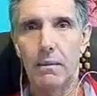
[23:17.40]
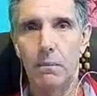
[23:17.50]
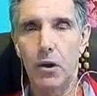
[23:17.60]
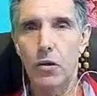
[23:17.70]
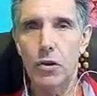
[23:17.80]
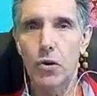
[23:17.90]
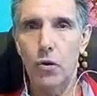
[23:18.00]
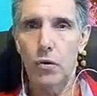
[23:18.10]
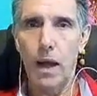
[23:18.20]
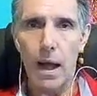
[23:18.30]
because
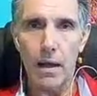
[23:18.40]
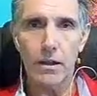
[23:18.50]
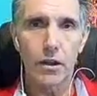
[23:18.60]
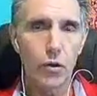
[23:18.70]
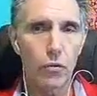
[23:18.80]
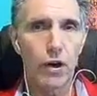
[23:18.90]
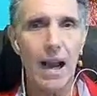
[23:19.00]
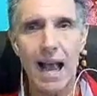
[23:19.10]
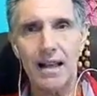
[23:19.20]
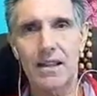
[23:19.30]
your
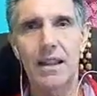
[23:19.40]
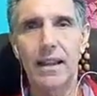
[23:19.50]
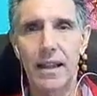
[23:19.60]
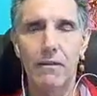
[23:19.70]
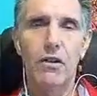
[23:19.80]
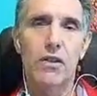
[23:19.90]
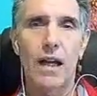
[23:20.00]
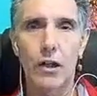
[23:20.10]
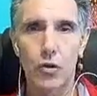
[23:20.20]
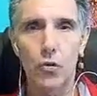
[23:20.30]
uric acid levels
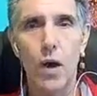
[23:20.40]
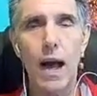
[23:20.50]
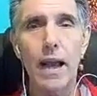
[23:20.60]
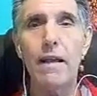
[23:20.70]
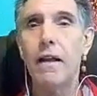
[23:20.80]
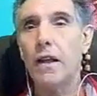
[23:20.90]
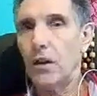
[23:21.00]
are too high,